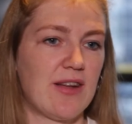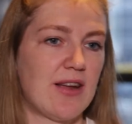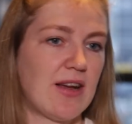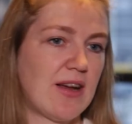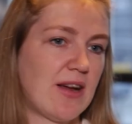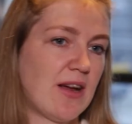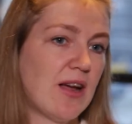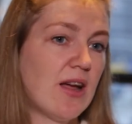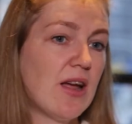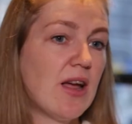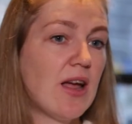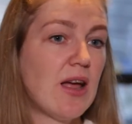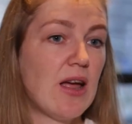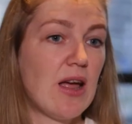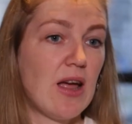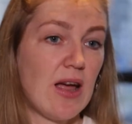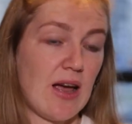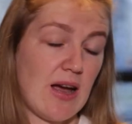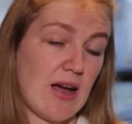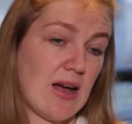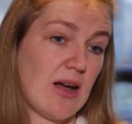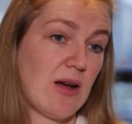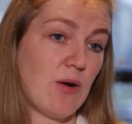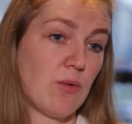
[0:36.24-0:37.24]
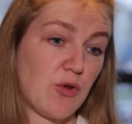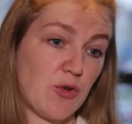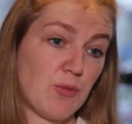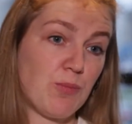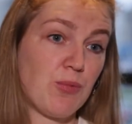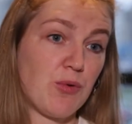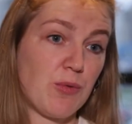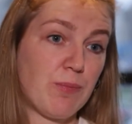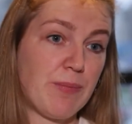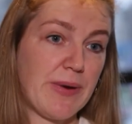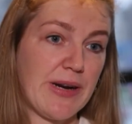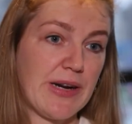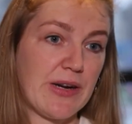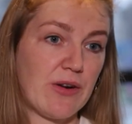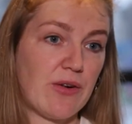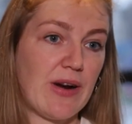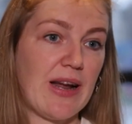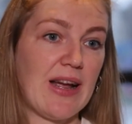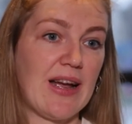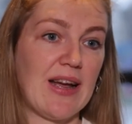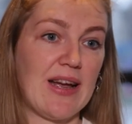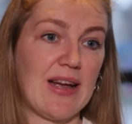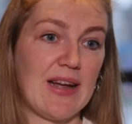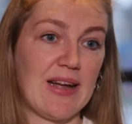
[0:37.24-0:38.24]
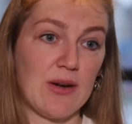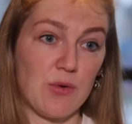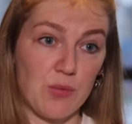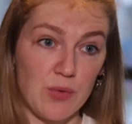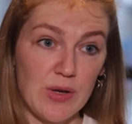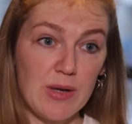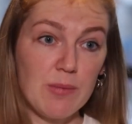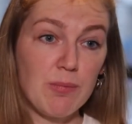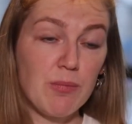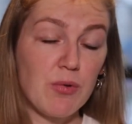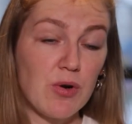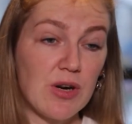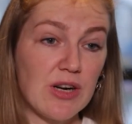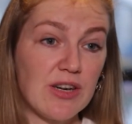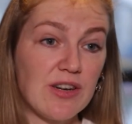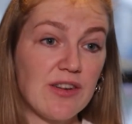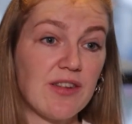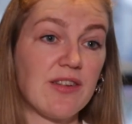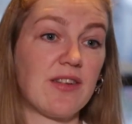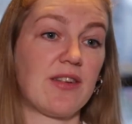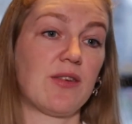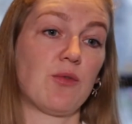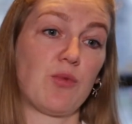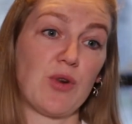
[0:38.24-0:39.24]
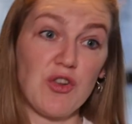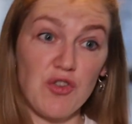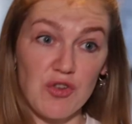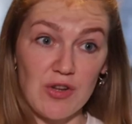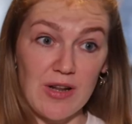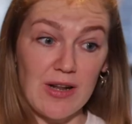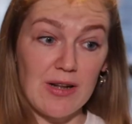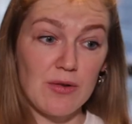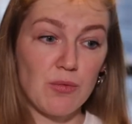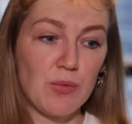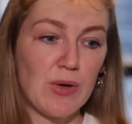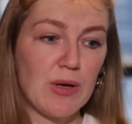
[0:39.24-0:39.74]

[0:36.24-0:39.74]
to prepare a report, regional